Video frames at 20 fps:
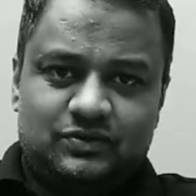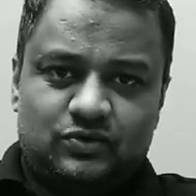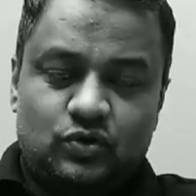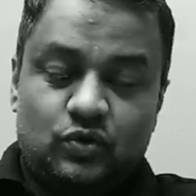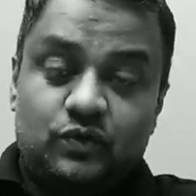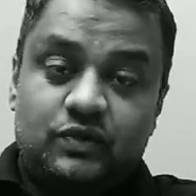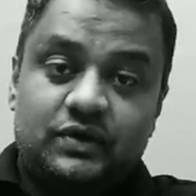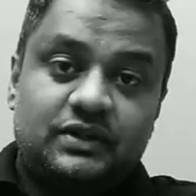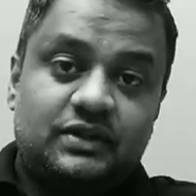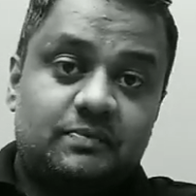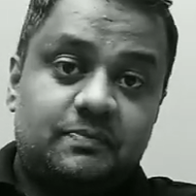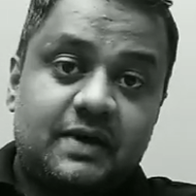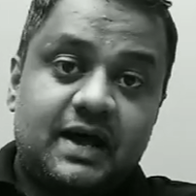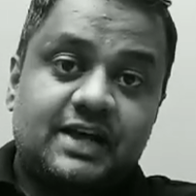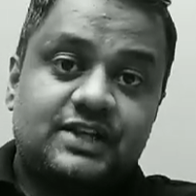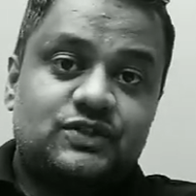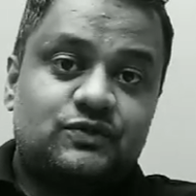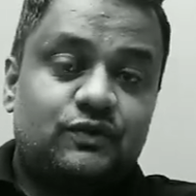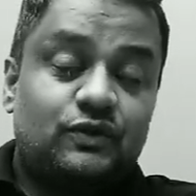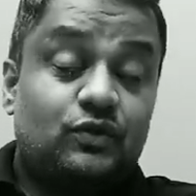over the
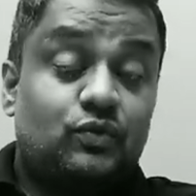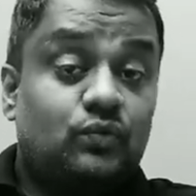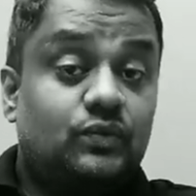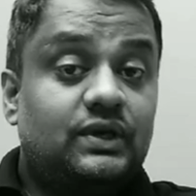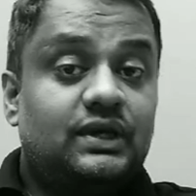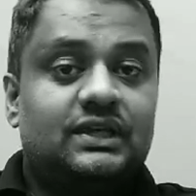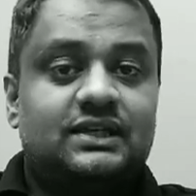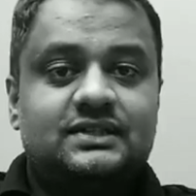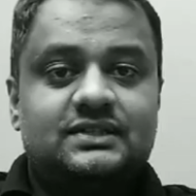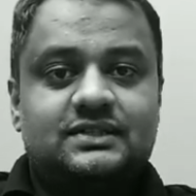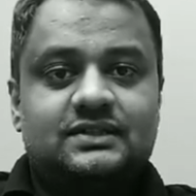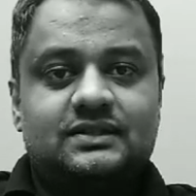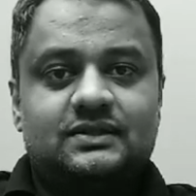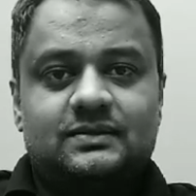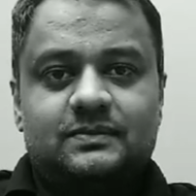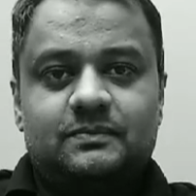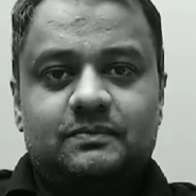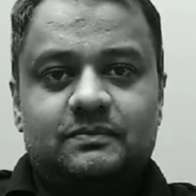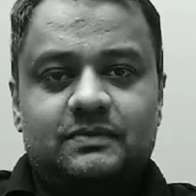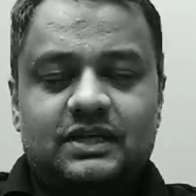past few
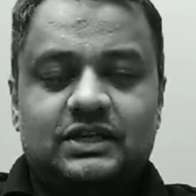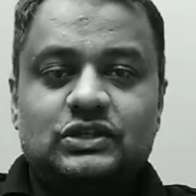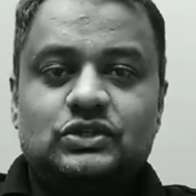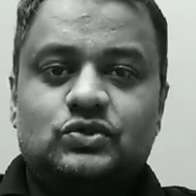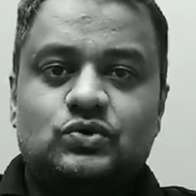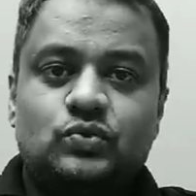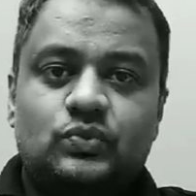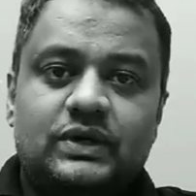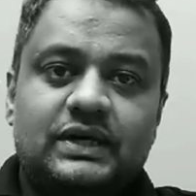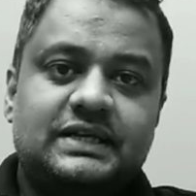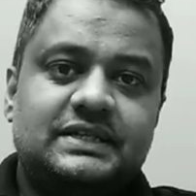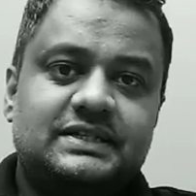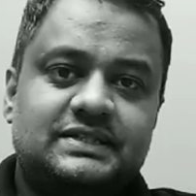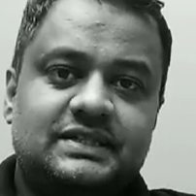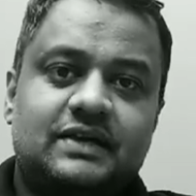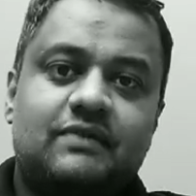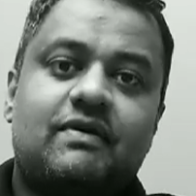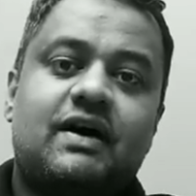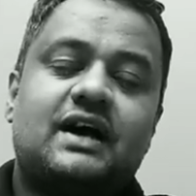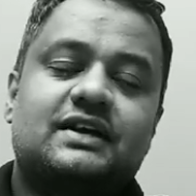weeks many students
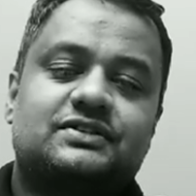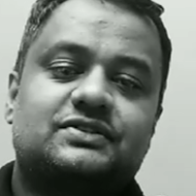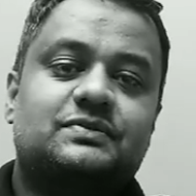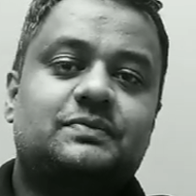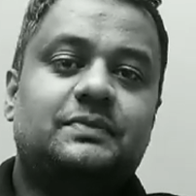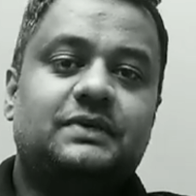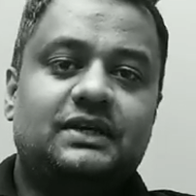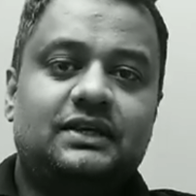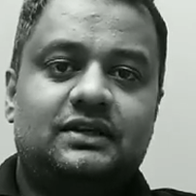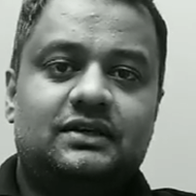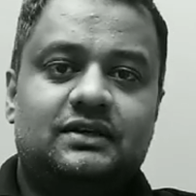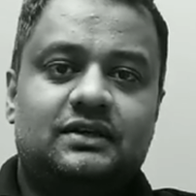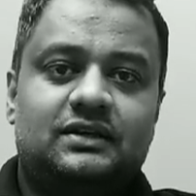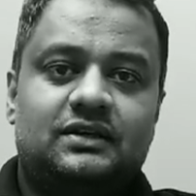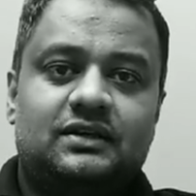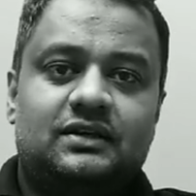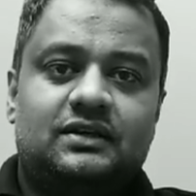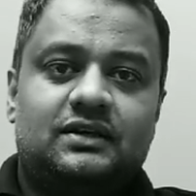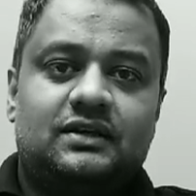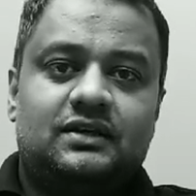have asked me
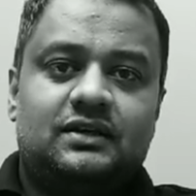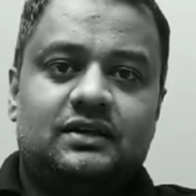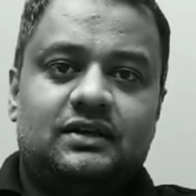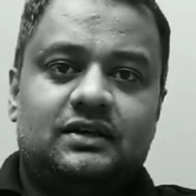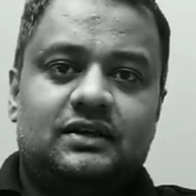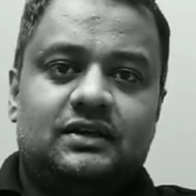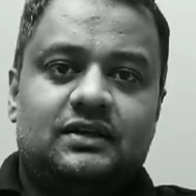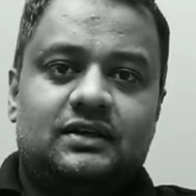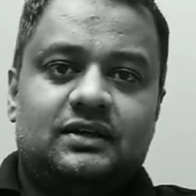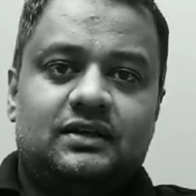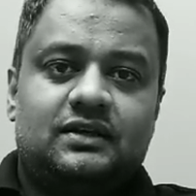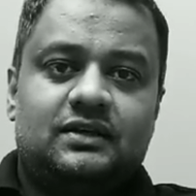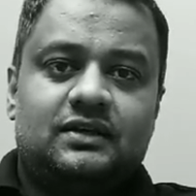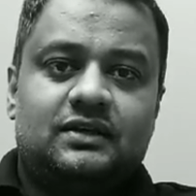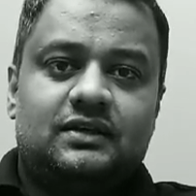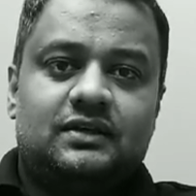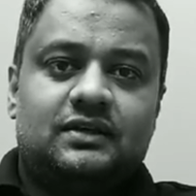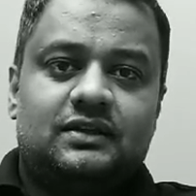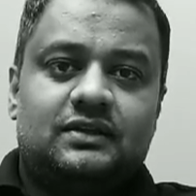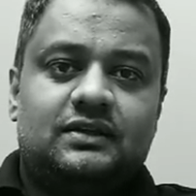
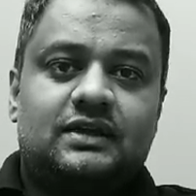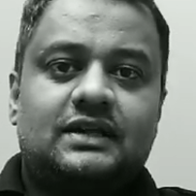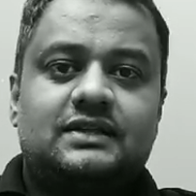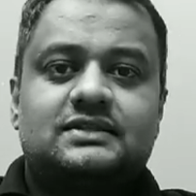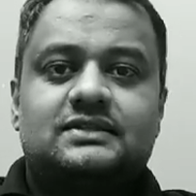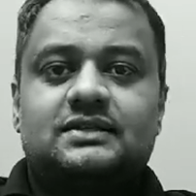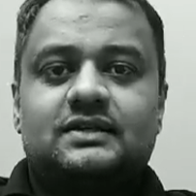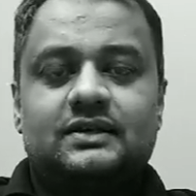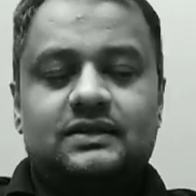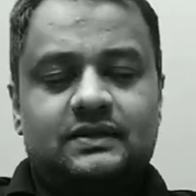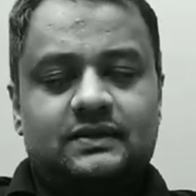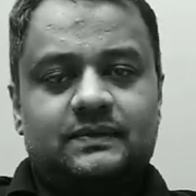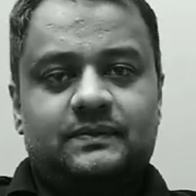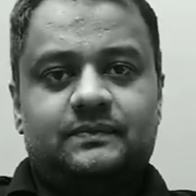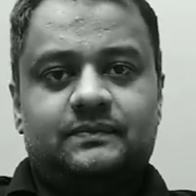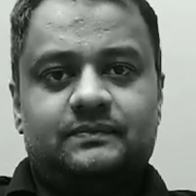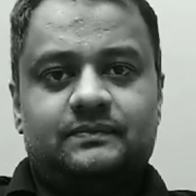that sir,